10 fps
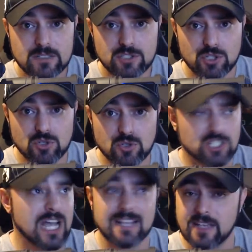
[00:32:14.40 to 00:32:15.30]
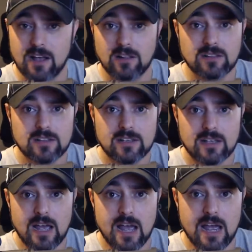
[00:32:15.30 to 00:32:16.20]
to Sydal.
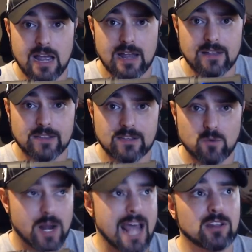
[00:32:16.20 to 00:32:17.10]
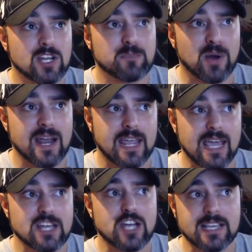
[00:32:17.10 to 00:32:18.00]
And when I look at Brian
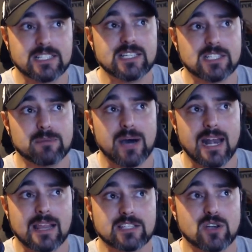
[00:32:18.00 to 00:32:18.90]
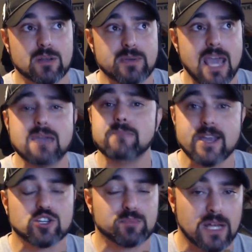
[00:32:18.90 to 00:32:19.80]
Cage, I see somebody that's going to be a
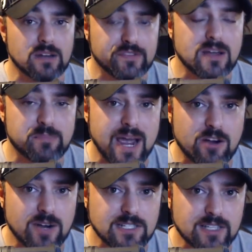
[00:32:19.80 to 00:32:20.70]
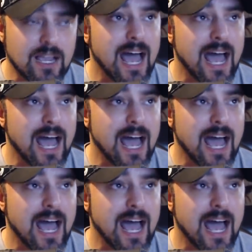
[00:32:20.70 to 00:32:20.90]
major player for Impact Wrestling.